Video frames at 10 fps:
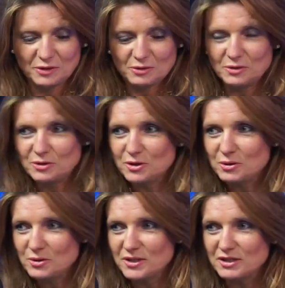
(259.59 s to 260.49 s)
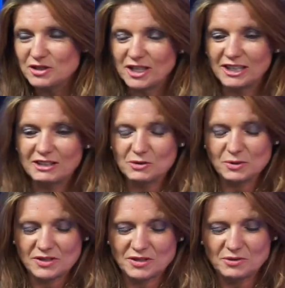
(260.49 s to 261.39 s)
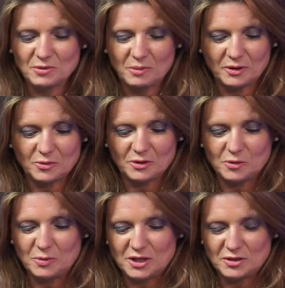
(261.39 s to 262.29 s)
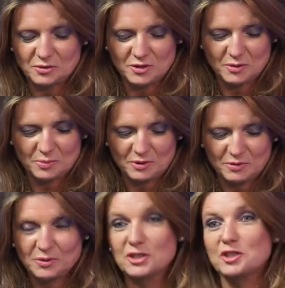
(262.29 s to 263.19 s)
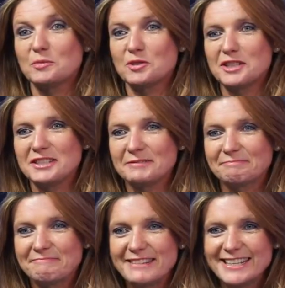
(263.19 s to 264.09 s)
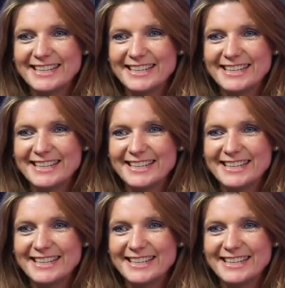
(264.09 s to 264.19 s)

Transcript: you know, new shows and they're checking into us to know about which potato crisp or which chip to eat.